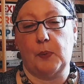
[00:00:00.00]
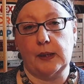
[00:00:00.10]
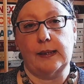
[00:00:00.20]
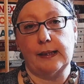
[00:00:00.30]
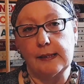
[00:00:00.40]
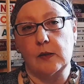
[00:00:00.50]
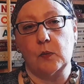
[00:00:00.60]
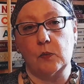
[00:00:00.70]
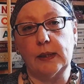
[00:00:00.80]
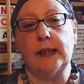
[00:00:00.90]
but this
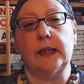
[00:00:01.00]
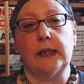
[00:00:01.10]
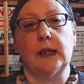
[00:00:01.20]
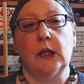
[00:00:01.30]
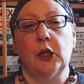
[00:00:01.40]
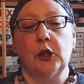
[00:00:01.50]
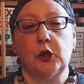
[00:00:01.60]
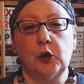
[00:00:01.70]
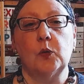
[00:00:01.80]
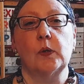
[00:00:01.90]
really
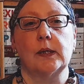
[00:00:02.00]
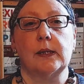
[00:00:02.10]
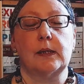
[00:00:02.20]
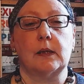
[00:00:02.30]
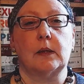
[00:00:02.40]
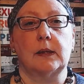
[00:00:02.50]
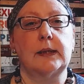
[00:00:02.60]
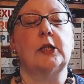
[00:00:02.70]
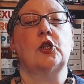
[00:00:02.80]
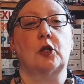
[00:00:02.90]
uses the
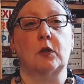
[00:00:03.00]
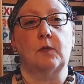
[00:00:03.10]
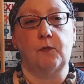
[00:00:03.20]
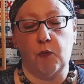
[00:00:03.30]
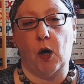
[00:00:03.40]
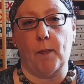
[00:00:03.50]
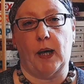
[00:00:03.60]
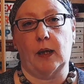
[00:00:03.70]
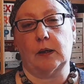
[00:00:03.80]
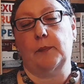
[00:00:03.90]
digital
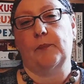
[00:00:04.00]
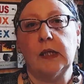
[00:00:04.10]
format.